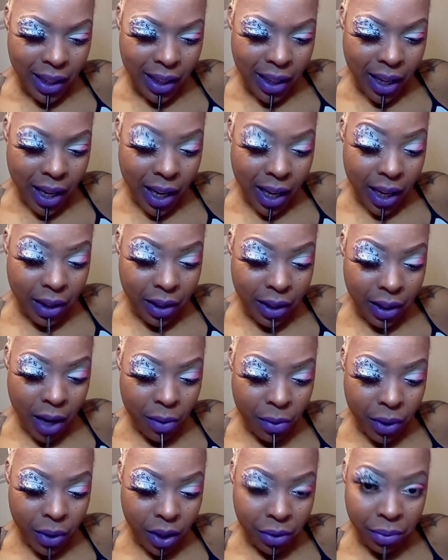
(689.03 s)
And that that
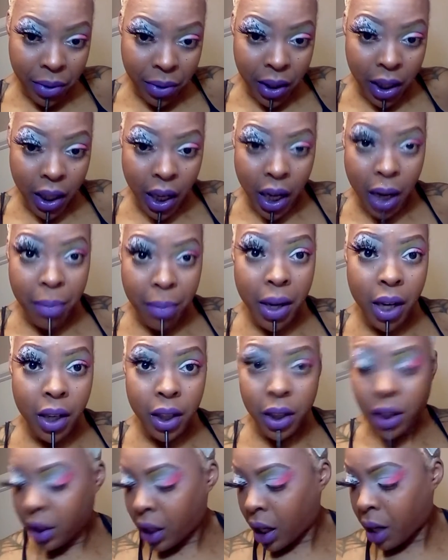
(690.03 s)
one just really came out.
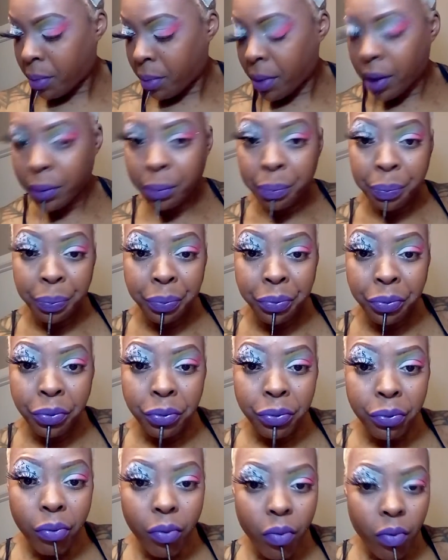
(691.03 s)
It just came out.
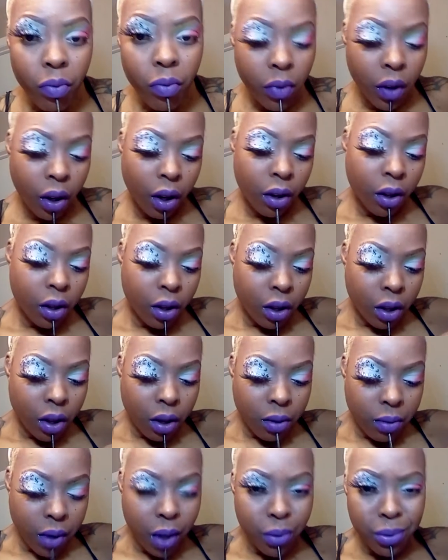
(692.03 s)

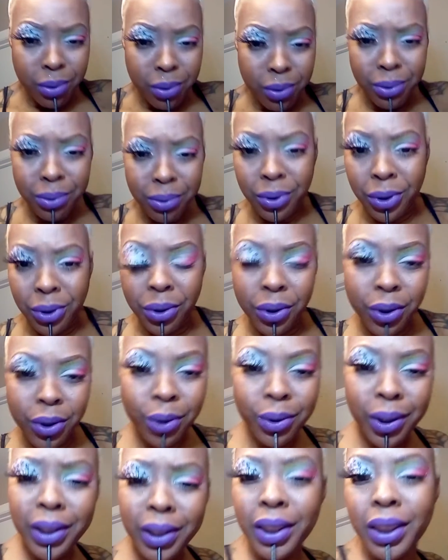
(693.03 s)
All right. Ooh, girl,
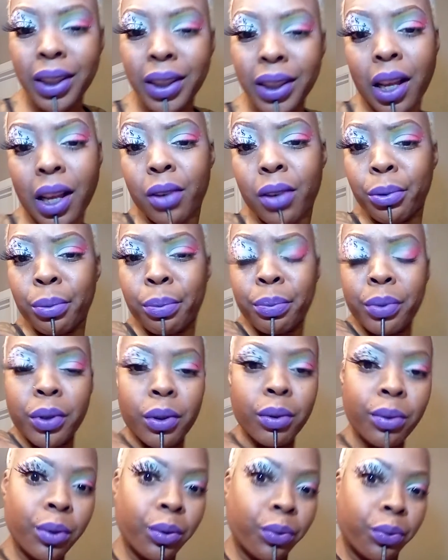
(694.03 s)
you look so
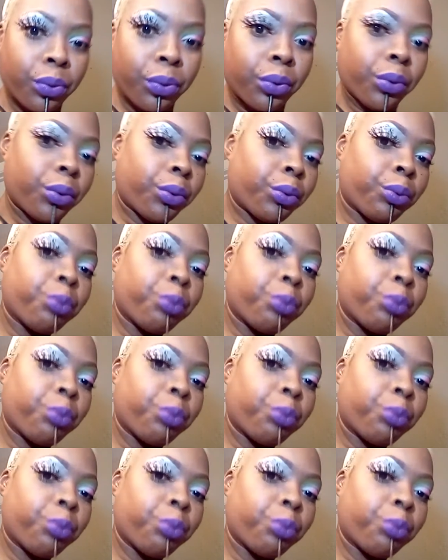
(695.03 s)
beautiful.